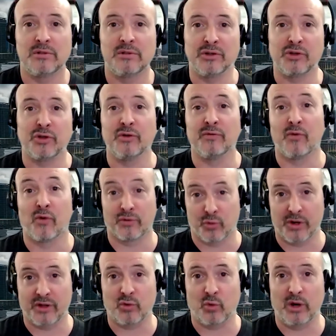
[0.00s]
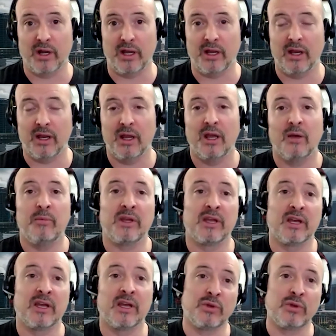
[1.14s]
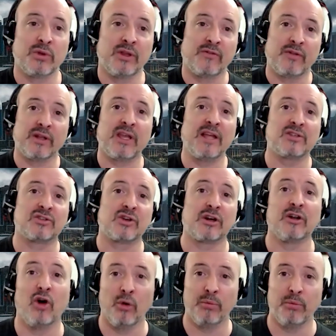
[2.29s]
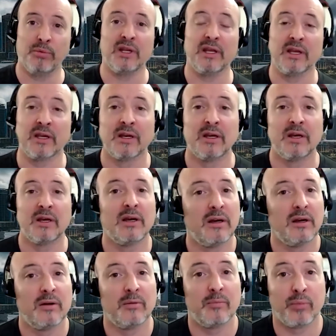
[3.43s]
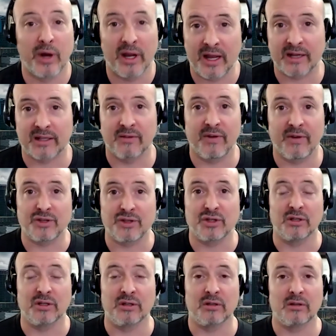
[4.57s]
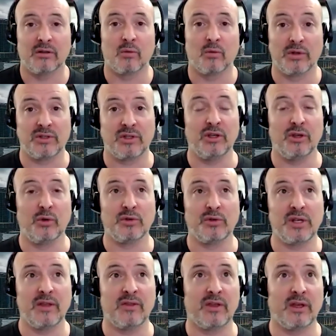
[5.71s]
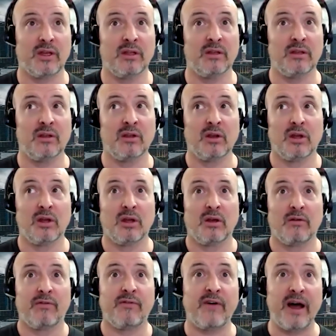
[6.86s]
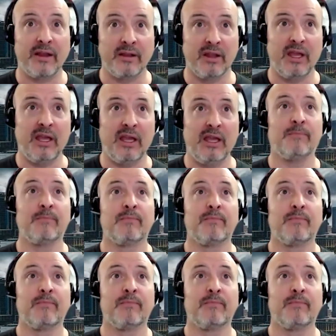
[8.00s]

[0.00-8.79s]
in Q four twenty twenty, because when the floodgates started opening, brand activation was huge. And then finally,